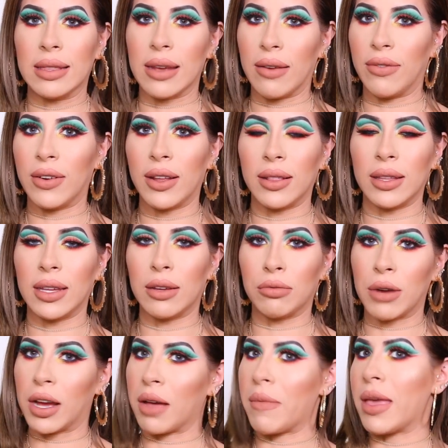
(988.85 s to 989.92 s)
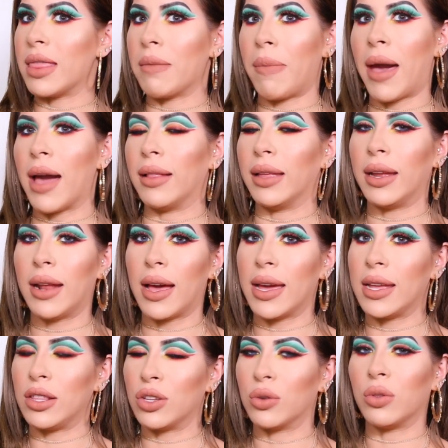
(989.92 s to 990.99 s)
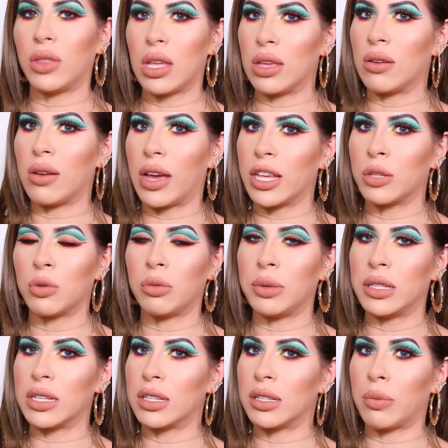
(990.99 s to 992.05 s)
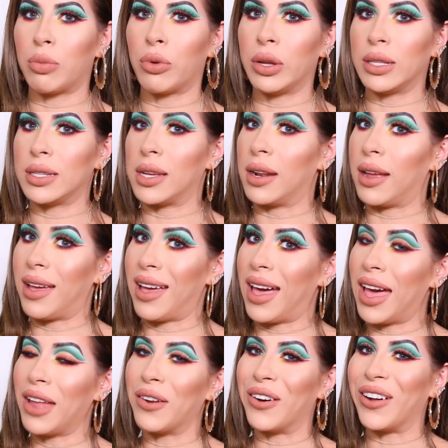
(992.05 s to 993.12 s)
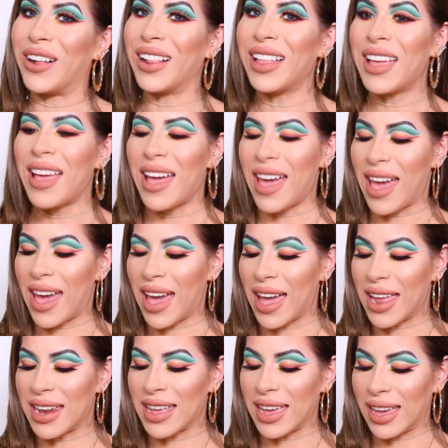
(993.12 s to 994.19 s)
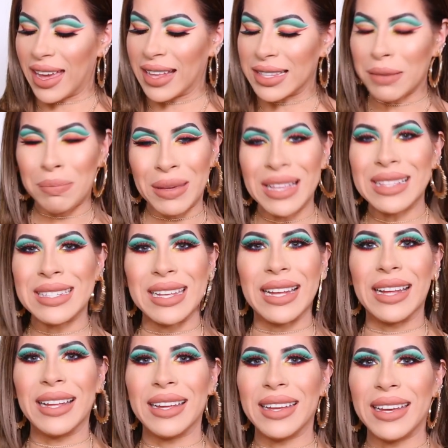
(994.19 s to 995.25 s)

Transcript: I definitely recommend the palette. I don't think you guys will be disappointed at all. And it's a pizza.